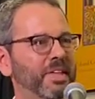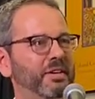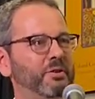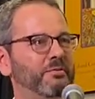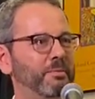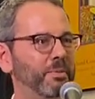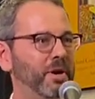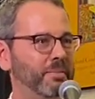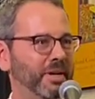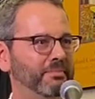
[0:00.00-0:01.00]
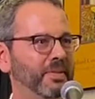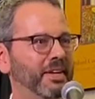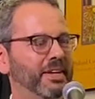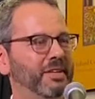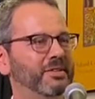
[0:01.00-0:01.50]
thank you for coming.
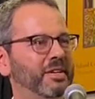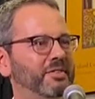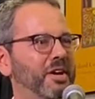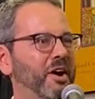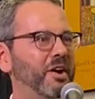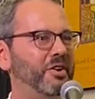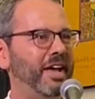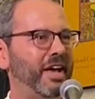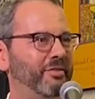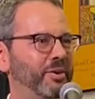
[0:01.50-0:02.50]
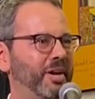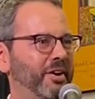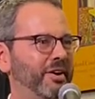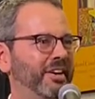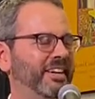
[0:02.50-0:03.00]
It's such an honor to have you
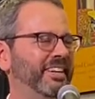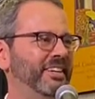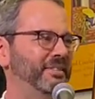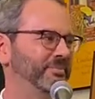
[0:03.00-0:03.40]
here.